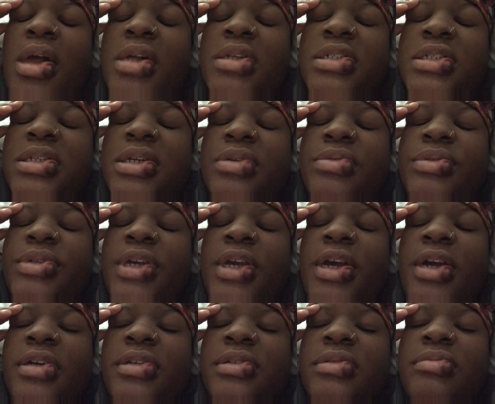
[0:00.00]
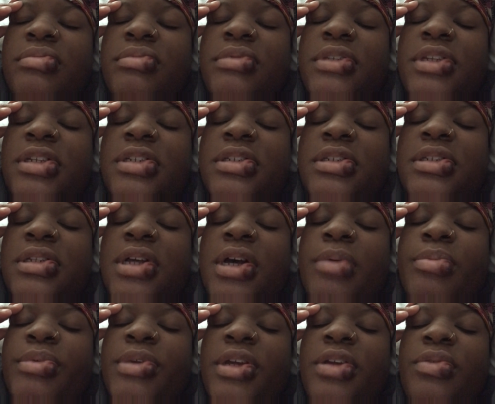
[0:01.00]
So yeah, that's the
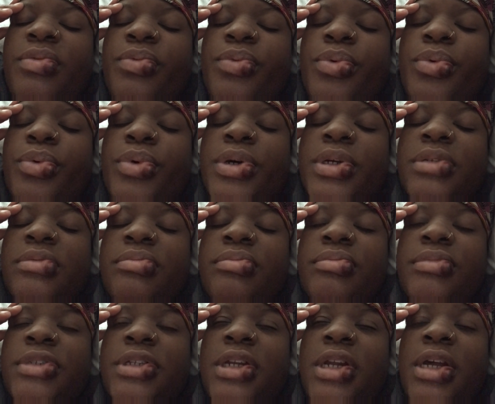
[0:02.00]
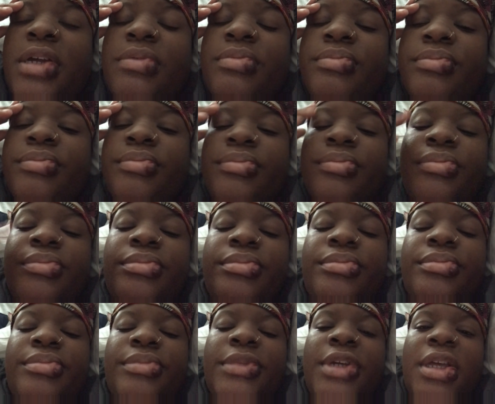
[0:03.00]
update for today.
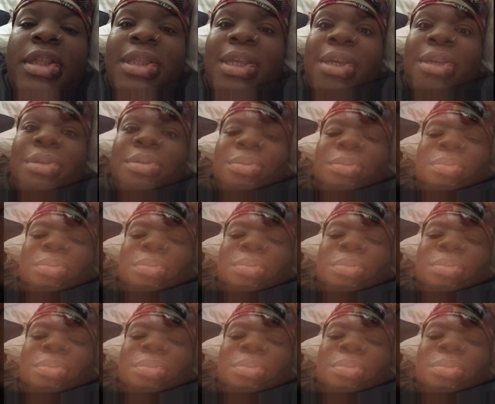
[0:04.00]
Thank you.